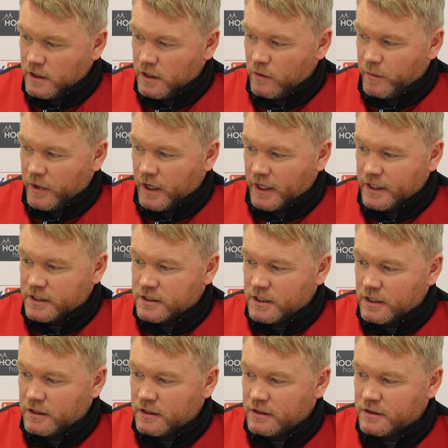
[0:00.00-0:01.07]
it'd be nice
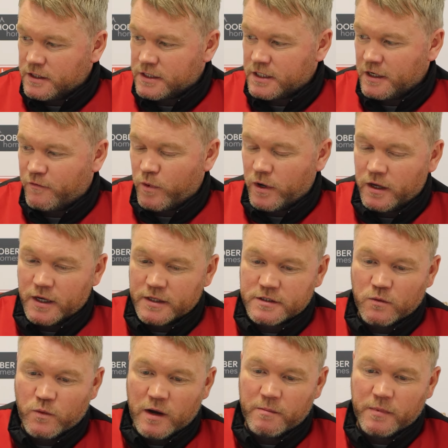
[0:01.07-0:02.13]
to see if we can get
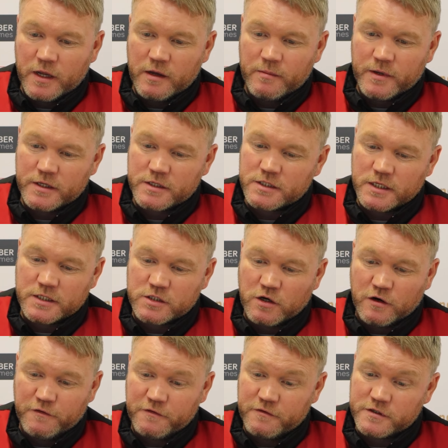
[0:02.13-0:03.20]
to Wembley, but it's
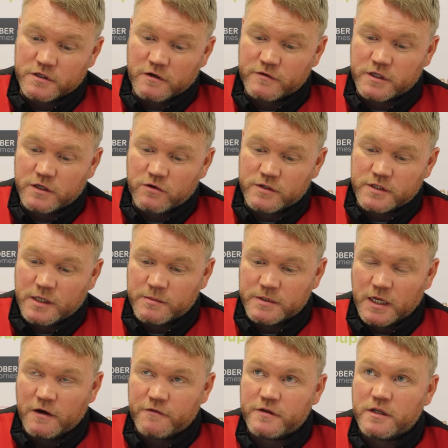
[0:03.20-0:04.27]
tough. There's obviously good
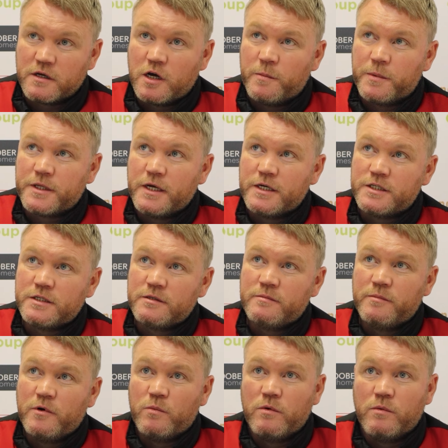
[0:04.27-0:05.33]
teams left in the
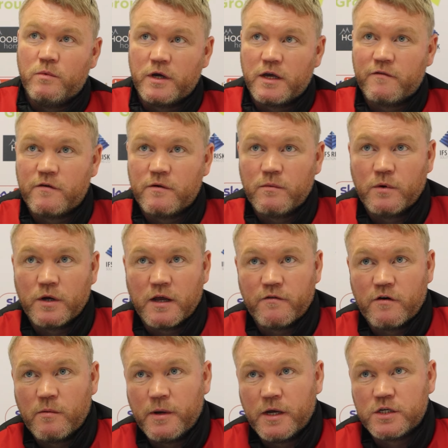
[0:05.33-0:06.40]
competition, but we'll give
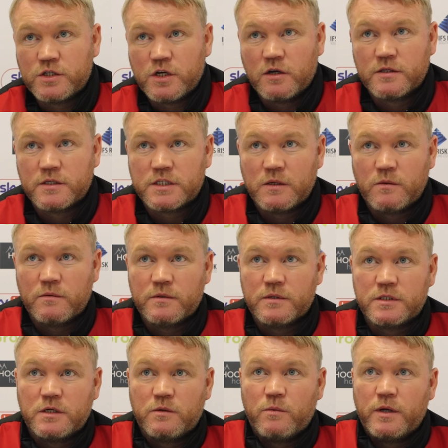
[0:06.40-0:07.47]
it our best shot and
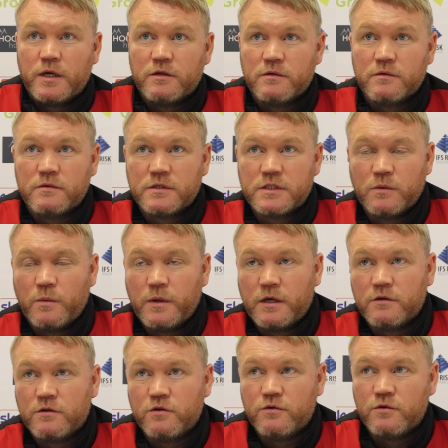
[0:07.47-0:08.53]
see what we
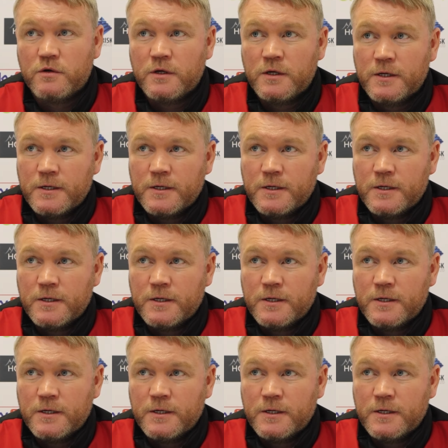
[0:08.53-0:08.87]
can do.